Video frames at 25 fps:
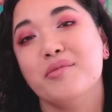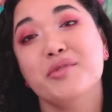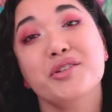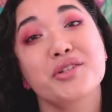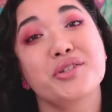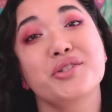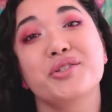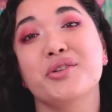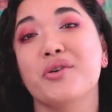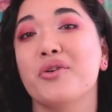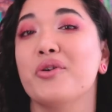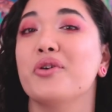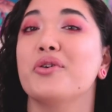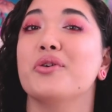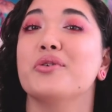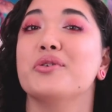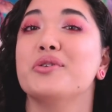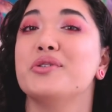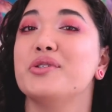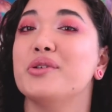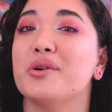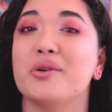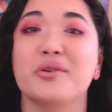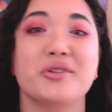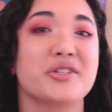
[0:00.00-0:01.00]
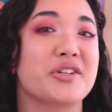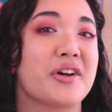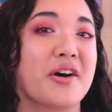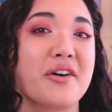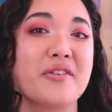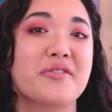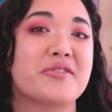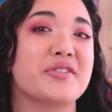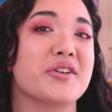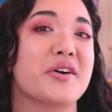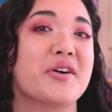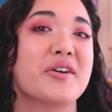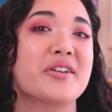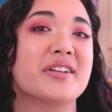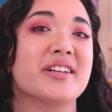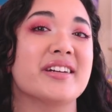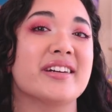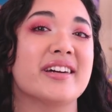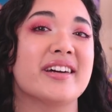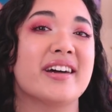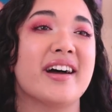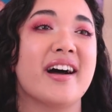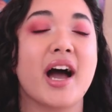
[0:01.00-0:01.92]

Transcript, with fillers: I'm just so chuffed on it.